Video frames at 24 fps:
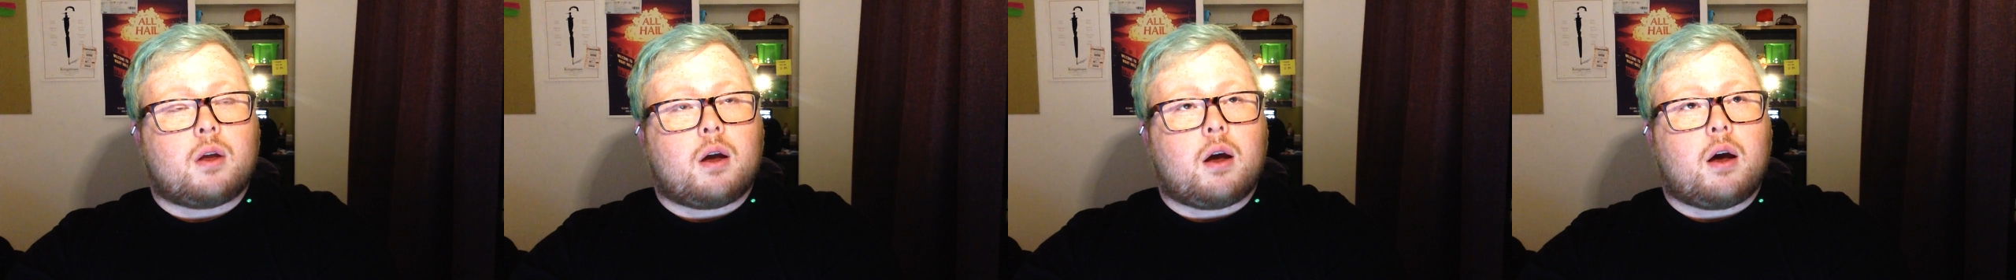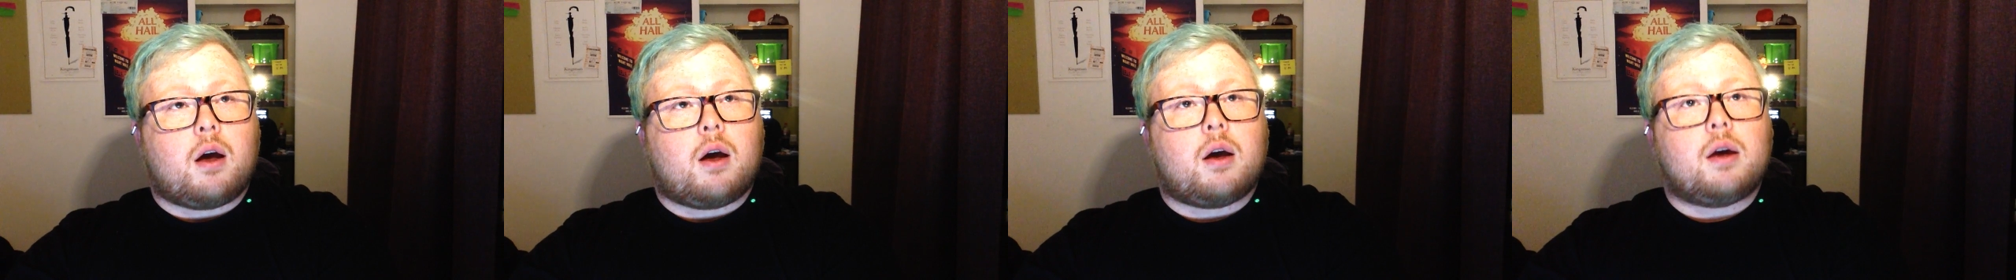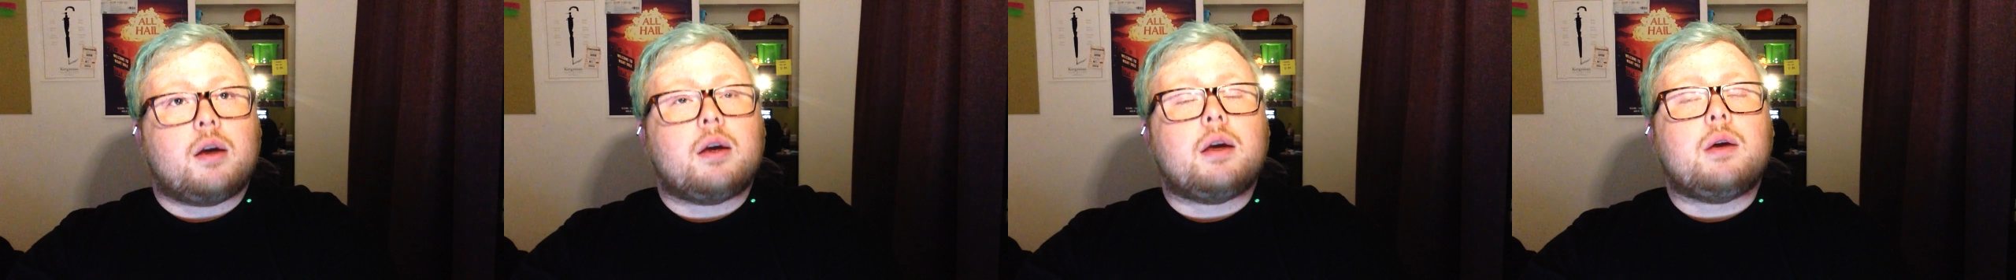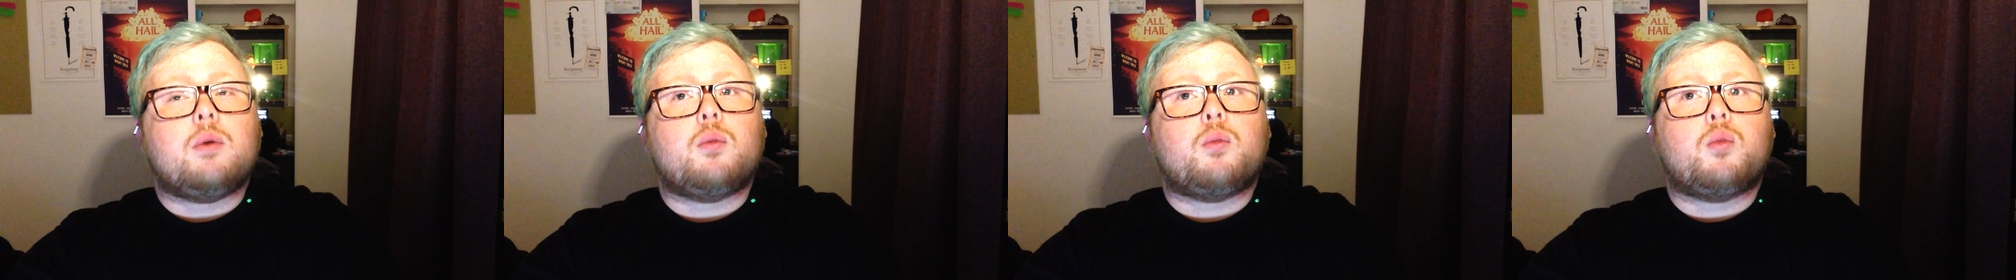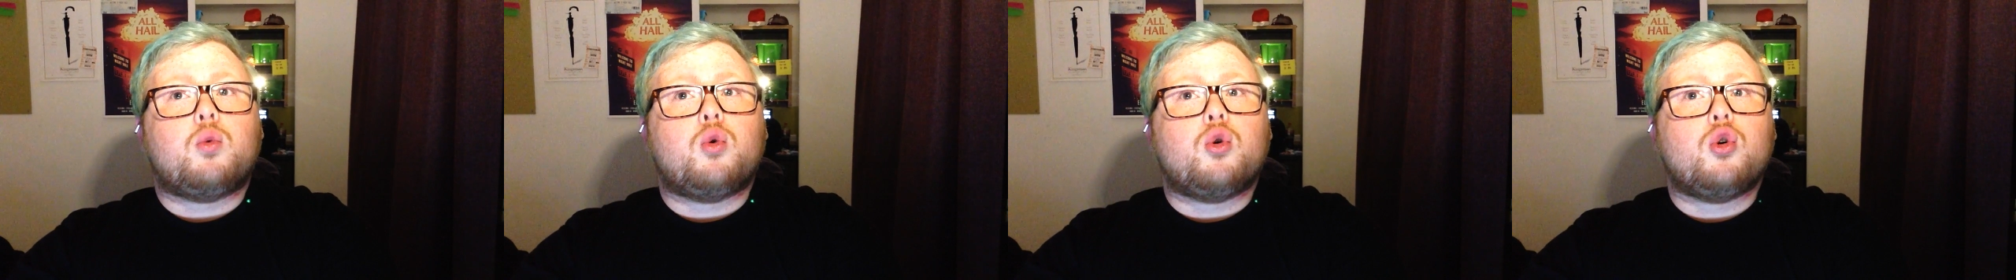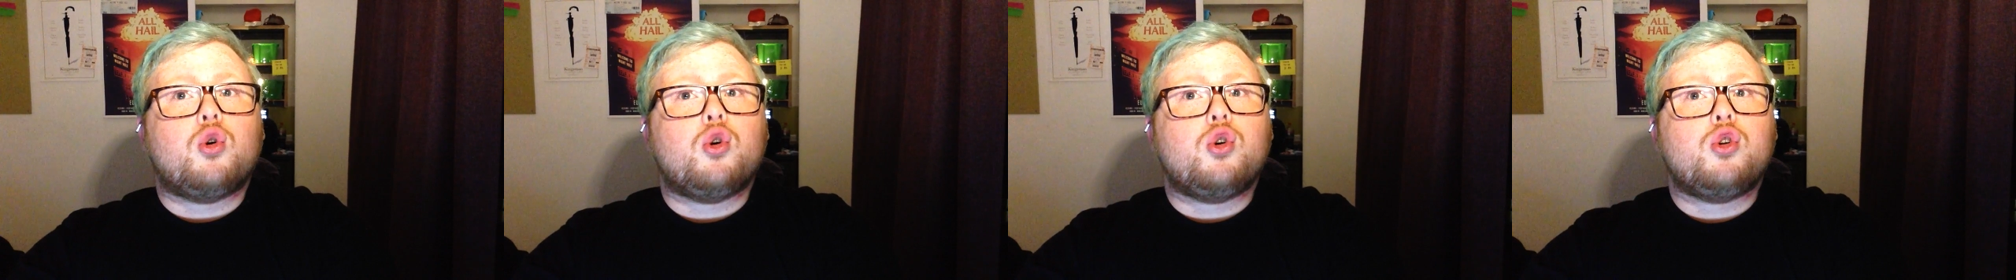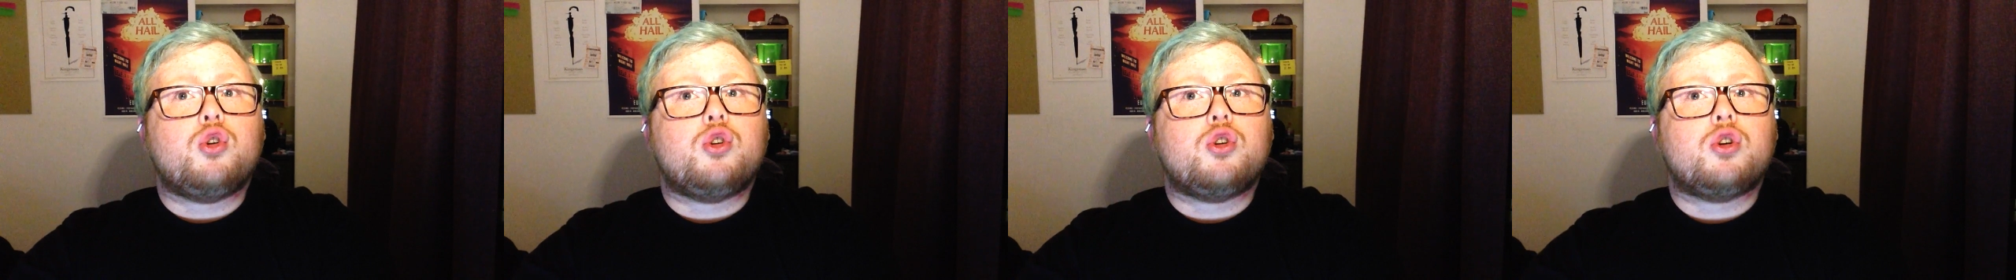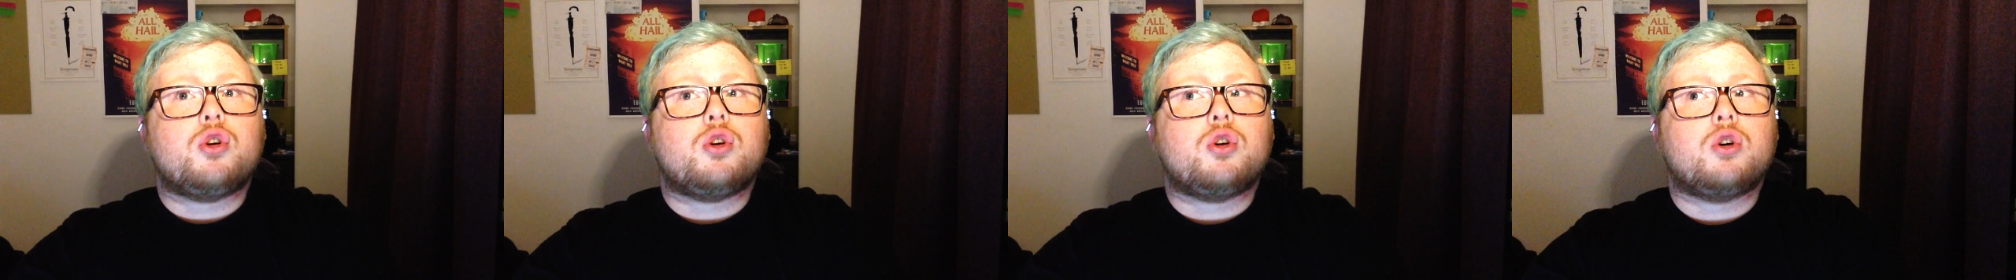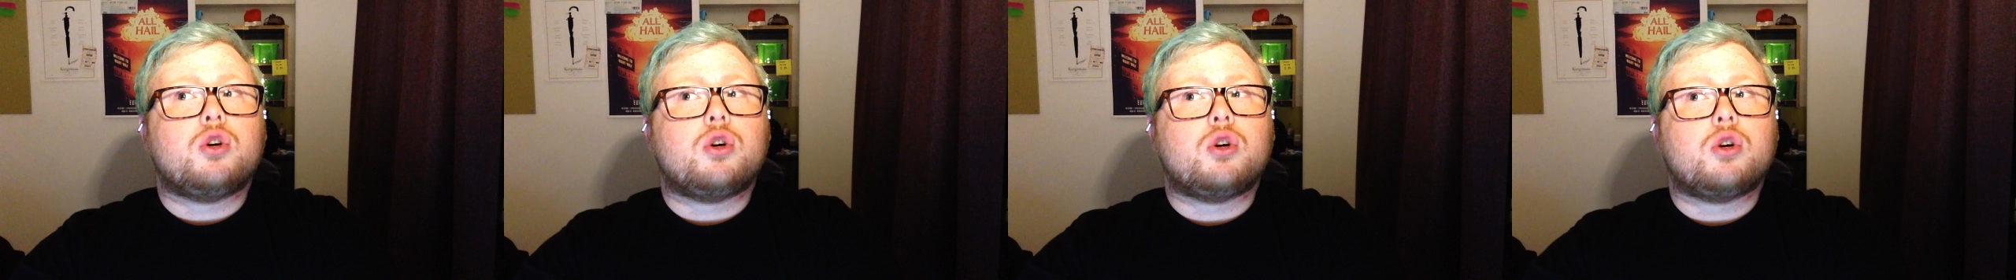I would
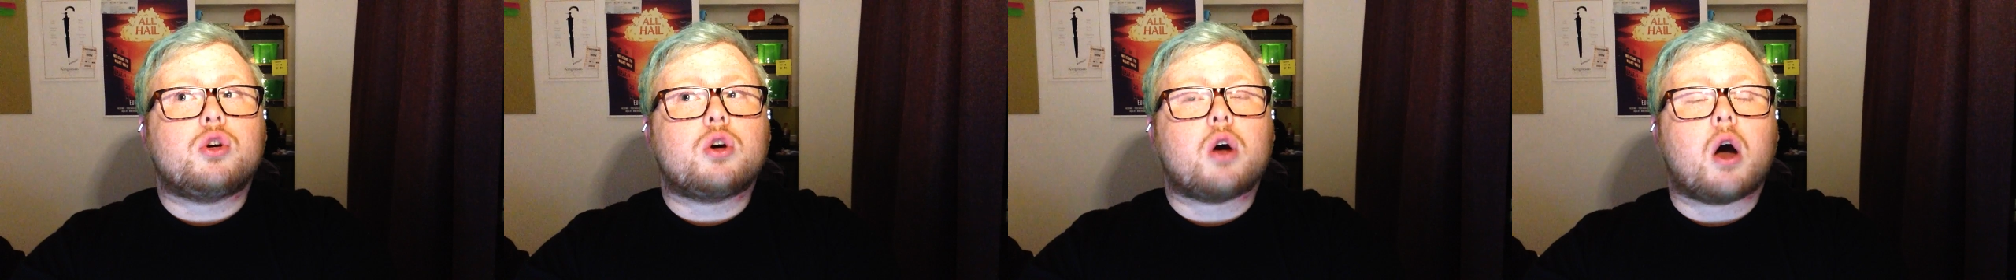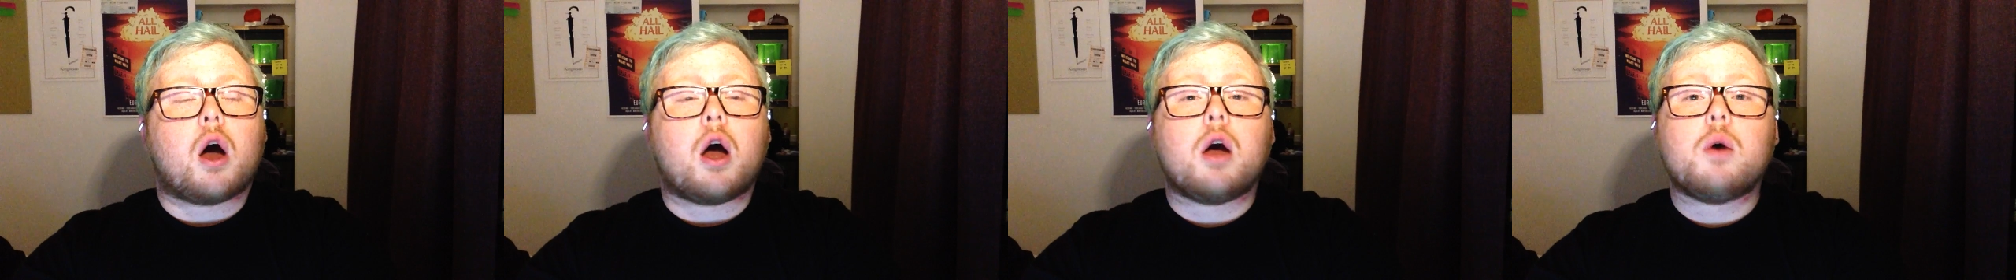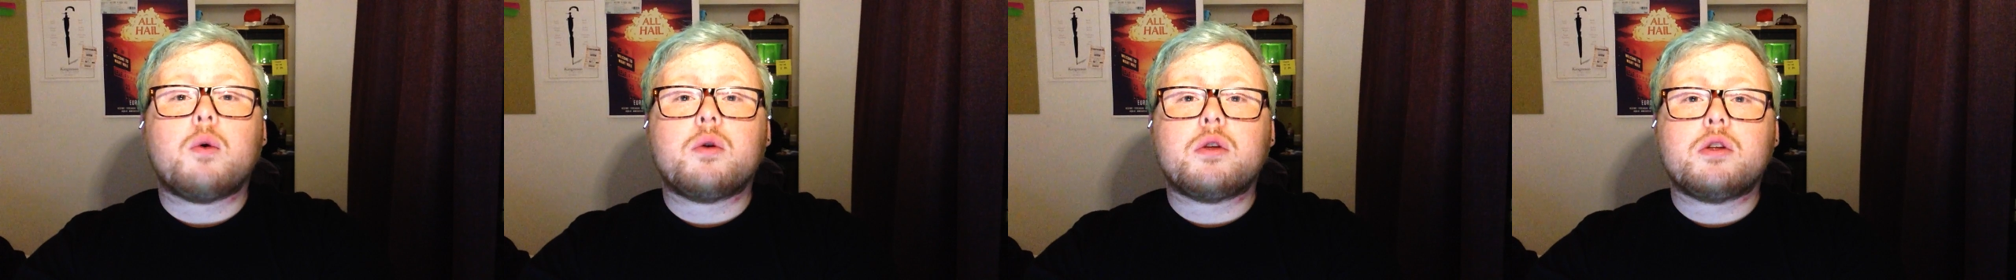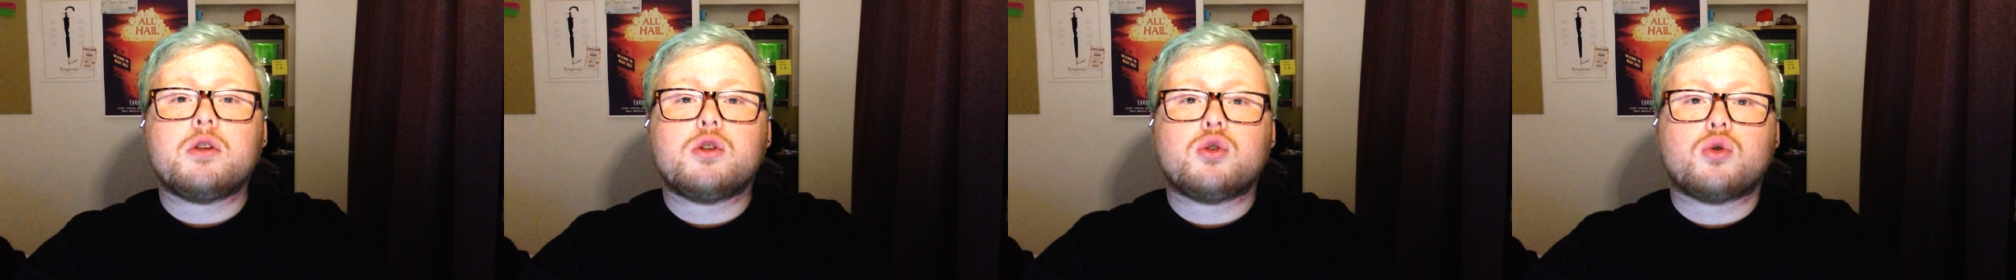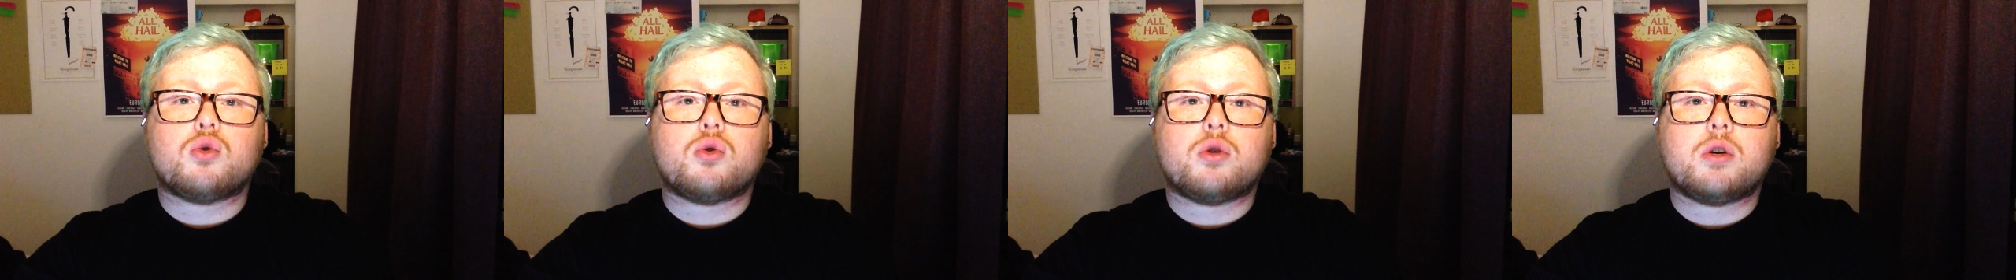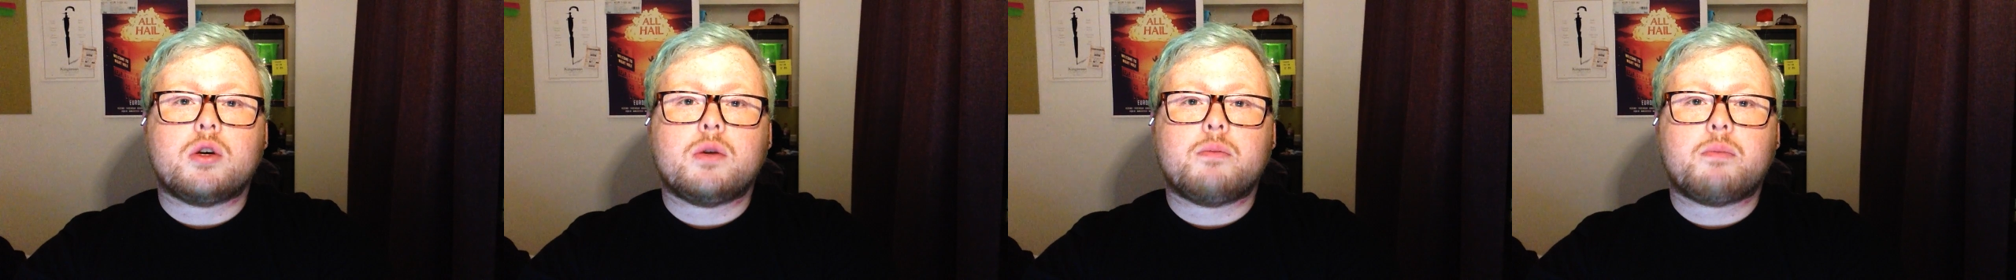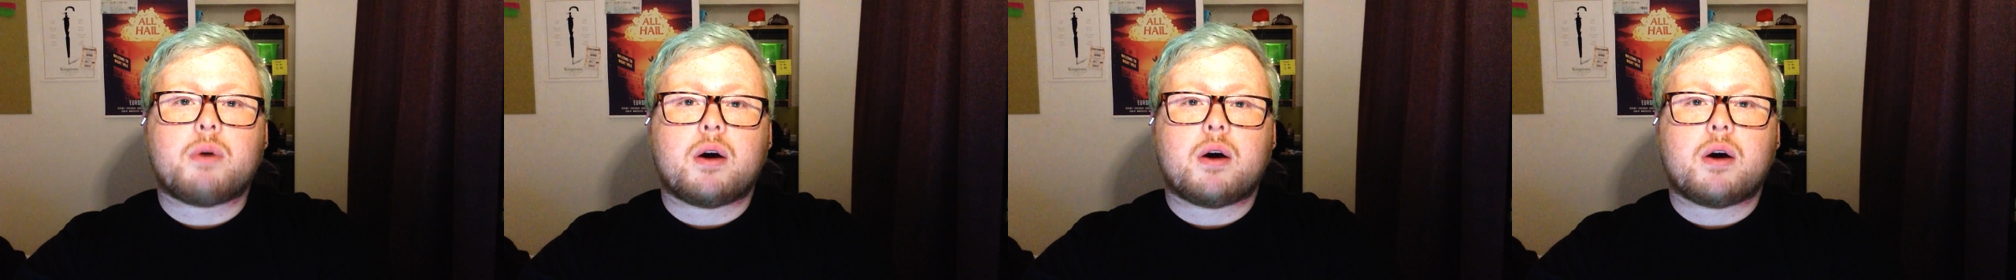enjoy,